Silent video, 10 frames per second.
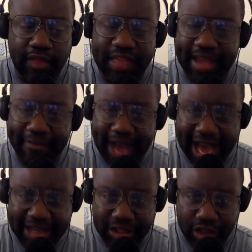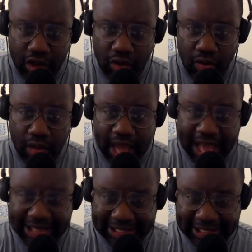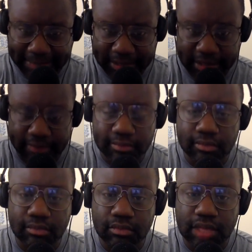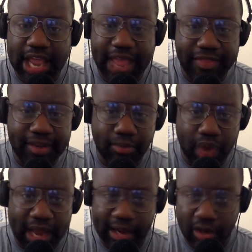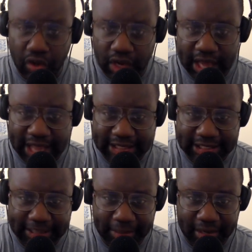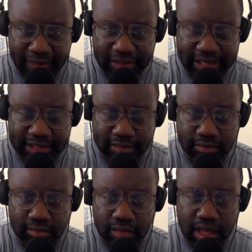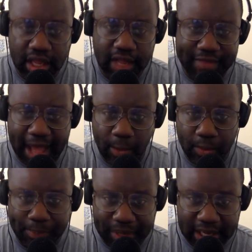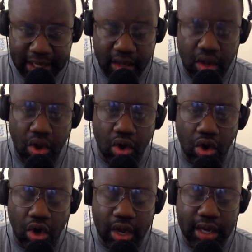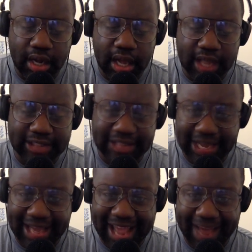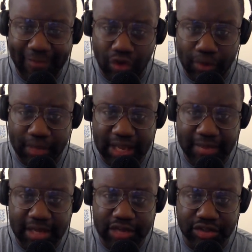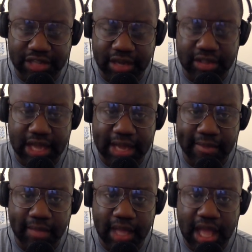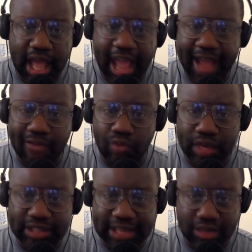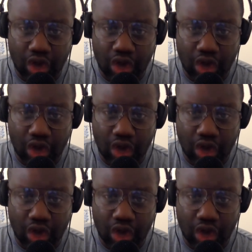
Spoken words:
The Advise Show has accepted. Anthony Brian Logan has accepted the invitation. That will be on a Sunday at 4 p.m. Eastern Standard Time. I've reached out to